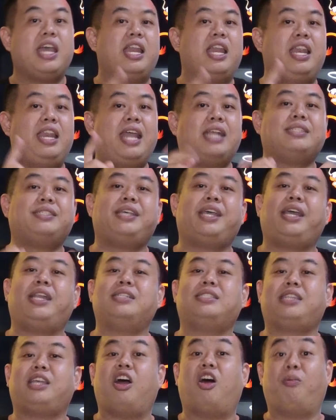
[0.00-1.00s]
Let's say
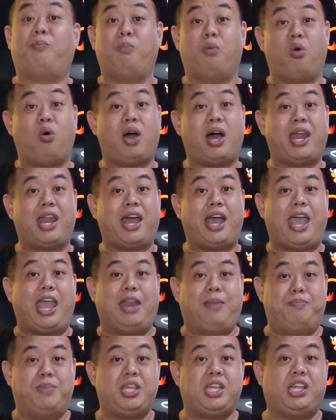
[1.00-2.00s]
instead of Moana
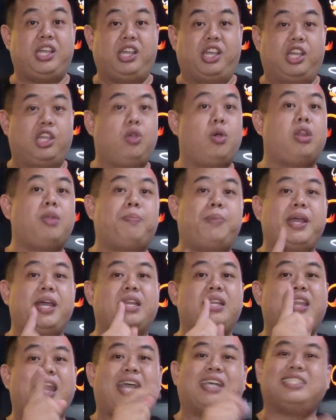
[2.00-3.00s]
and Mickey, you want to play
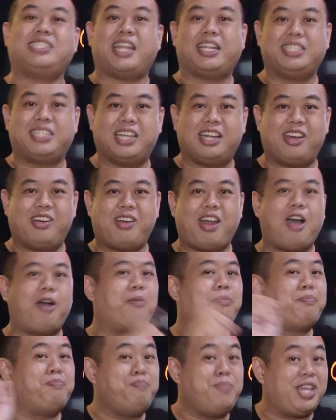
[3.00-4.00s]
a deck centered
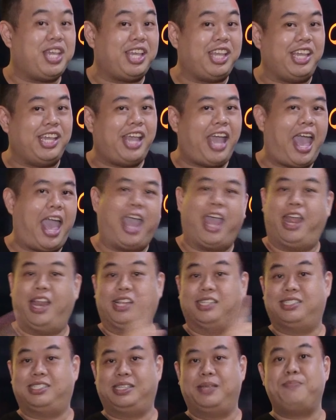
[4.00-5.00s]
around Mickey and
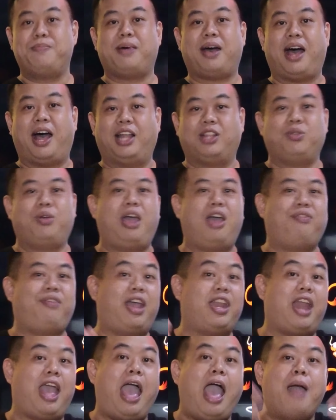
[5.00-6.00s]
Simba to have
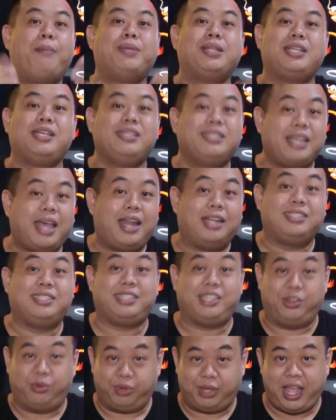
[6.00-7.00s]
an Amethyst and
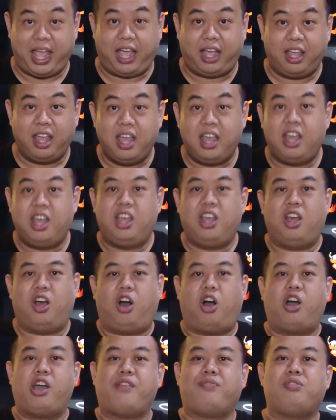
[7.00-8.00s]
Steel deck.
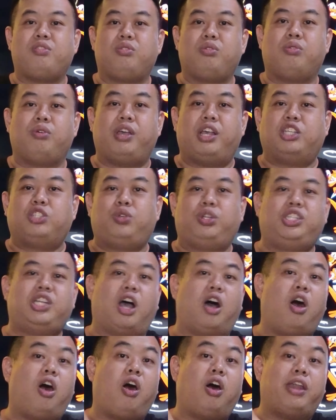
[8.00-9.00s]
All you have to do is switch
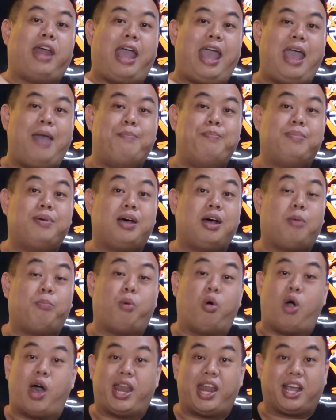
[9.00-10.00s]
out all the Amber
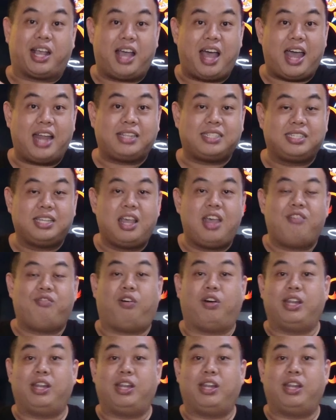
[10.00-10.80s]
Moana cards for